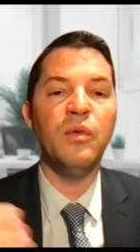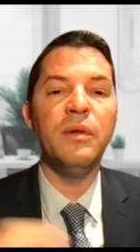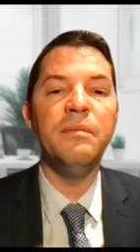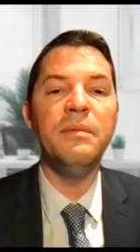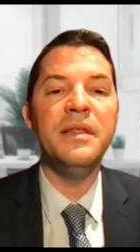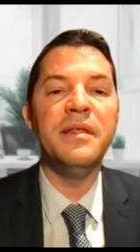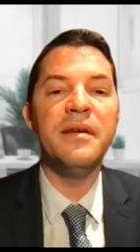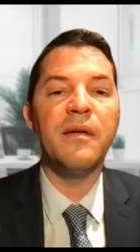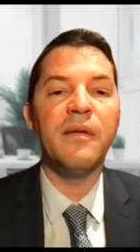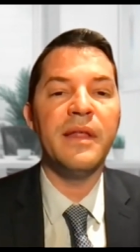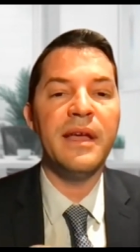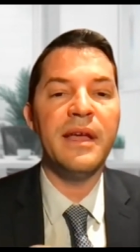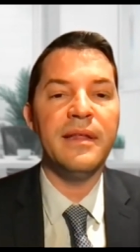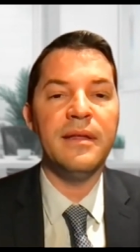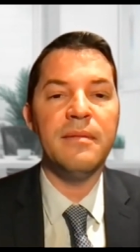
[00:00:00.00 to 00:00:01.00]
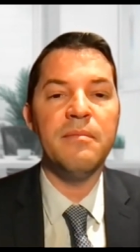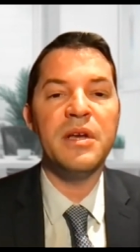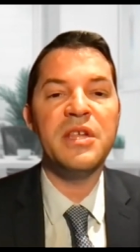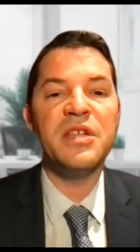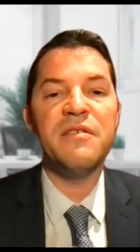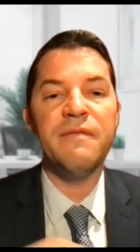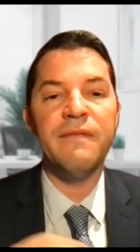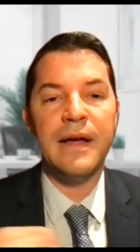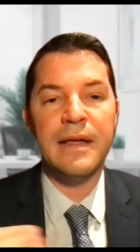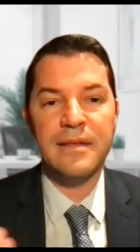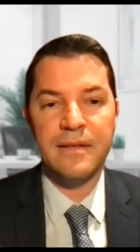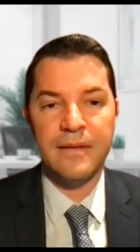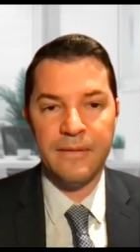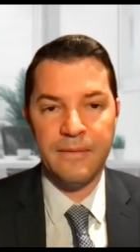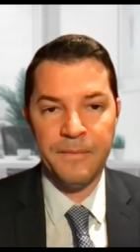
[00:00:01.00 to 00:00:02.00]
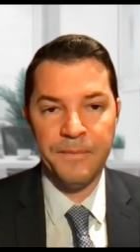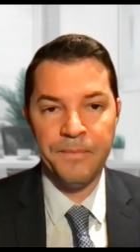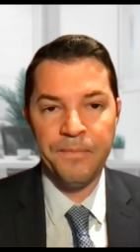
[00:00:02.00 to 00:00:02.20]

will be degraded much faster.